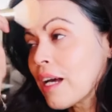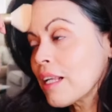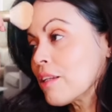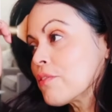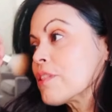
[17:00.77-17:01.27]

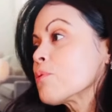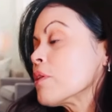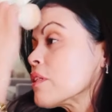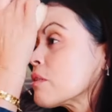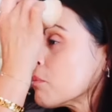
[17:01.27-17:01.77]
I love this
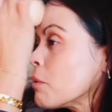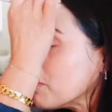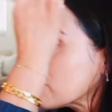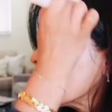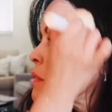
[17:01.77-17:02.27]
one because my
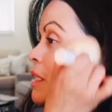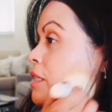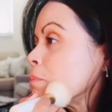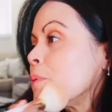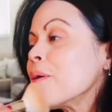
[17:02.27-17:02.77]
makeup
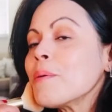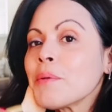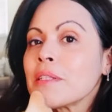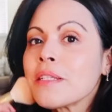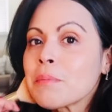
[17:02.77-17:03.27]
stays put
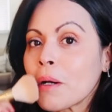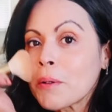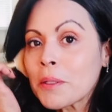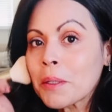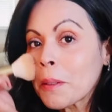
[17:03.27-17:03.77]
with this
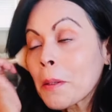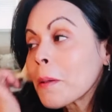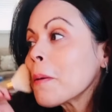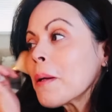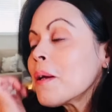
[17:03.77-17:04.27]
powder
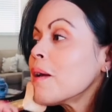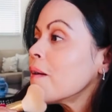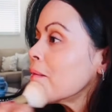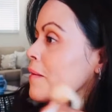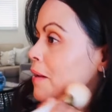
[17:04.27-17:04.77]

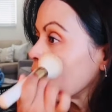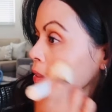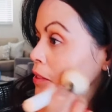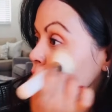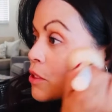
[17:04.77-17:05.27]

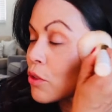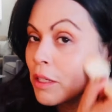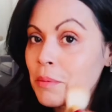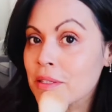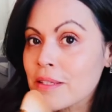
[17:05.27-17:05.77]
and it doesn't
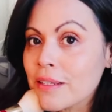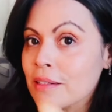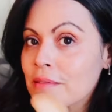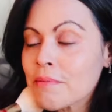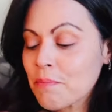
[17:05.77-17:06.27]
dry my skin.